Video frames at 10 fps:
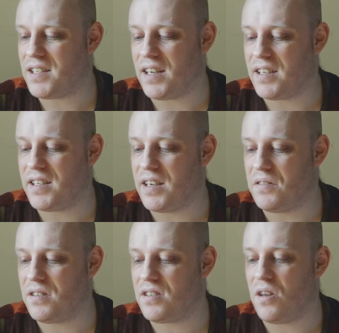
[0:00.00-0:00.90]
as an
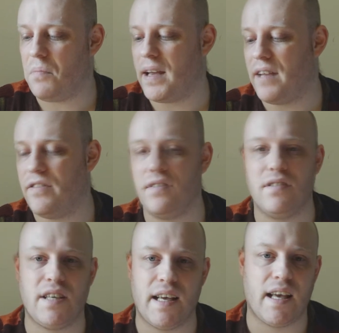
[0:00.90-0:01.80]
excuse to stop me even
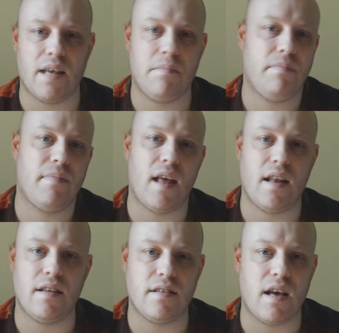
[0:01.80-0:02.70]
seeing him,
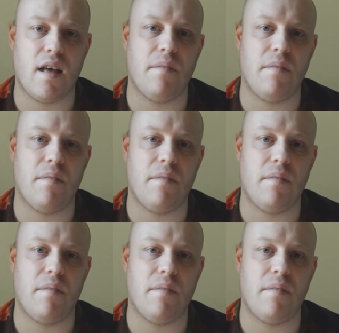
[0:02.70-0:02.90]
and